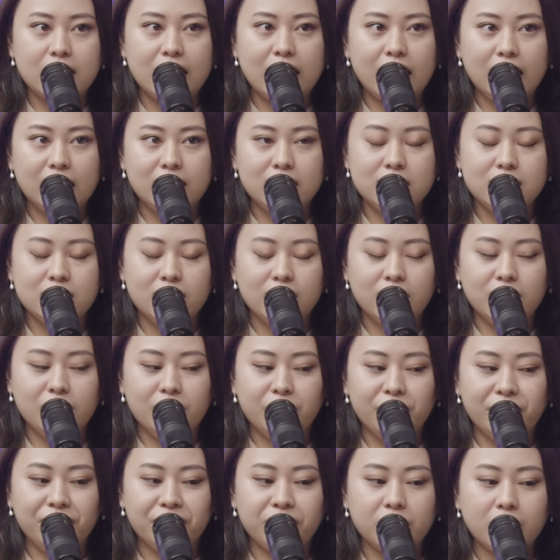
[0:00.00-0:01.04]
and
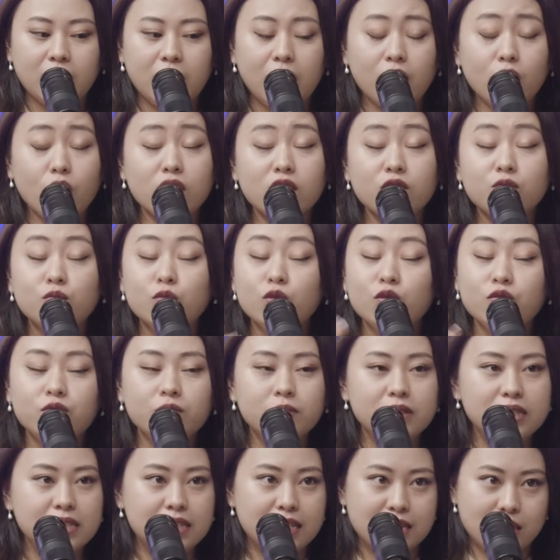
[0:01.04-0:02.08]
a lot of
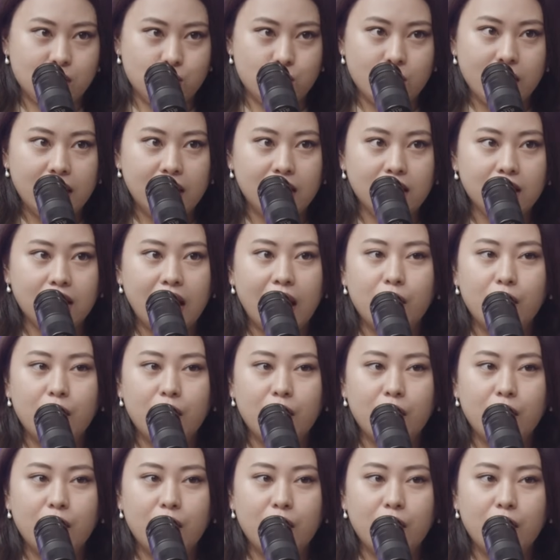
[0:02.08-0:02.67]
movement as well.